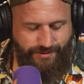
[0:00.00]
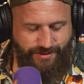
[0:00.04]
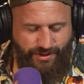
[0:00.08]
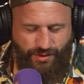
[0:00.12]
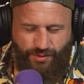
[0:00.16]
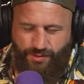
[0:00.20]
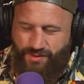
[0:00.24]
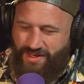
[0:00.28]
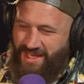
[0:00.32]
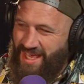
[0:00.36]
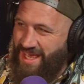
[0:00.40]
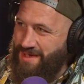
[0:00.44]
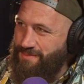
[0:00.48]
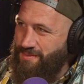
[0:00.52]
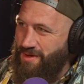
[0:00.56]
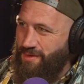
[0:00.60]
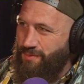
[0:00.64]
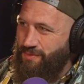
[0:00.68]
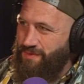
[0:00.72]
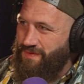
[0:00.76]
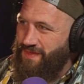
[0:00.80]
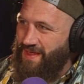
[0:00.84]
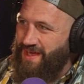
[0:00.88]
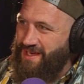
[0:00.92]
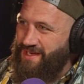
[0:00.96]
So who came
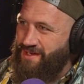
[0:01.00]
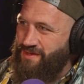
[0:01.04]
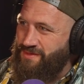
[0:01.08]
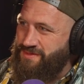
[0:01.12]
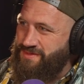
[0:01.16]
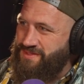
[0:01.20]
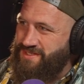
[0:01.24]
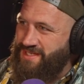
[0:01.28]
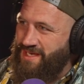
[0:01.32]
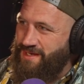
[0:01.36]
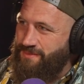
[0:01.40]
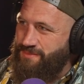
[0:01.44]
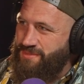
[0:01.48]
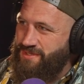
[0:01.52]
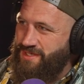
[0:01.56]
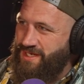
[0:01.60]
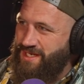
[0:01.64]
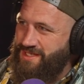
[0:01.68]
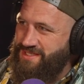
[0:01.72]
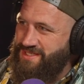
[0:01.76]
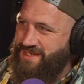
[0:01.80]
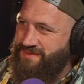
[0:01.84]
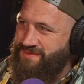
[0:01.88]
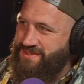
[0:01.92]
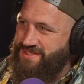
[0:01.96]
up with that concept?
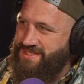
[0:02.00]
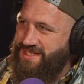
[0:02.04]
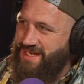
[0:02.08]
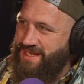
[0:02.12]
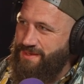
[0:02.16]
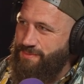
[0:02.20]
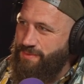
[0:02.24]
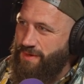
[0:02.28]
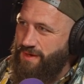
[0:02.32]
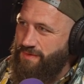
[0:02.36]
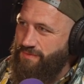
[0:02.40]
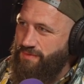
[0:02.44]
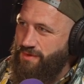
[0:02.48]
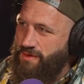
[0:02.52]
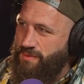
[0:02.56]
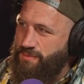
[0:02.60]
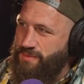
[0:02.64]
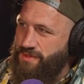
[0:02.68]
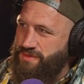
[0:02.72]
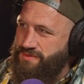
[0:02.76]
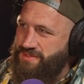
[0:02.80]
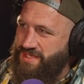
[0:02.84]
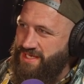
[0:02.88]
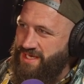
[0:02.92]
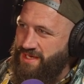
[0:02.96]
Let's have a sleepover at a
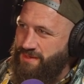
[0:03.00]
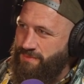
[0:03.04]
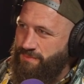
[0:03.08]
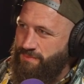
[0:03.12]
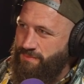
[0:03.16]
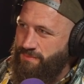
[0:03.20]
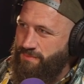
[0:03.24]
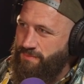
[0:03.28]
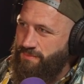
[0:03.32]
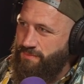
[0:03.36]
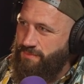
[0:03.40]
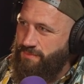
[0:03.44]
museum.